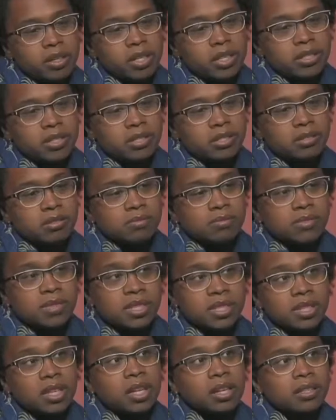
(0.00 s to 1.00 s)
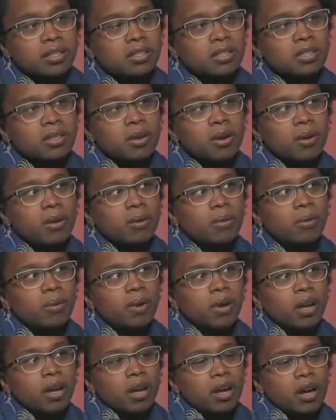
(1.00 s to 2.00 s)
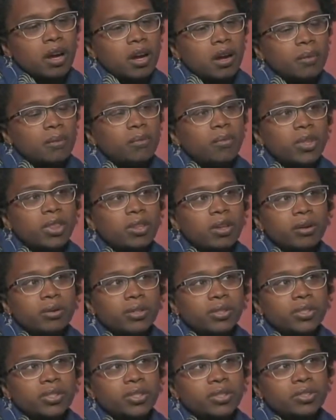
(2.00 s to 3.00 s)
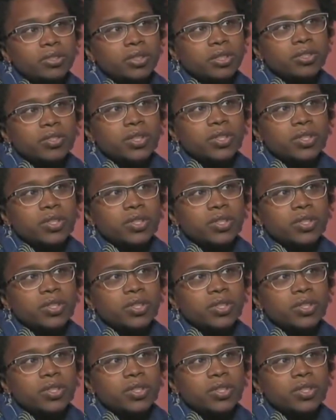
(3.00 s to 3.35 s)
is 6, so with younger children,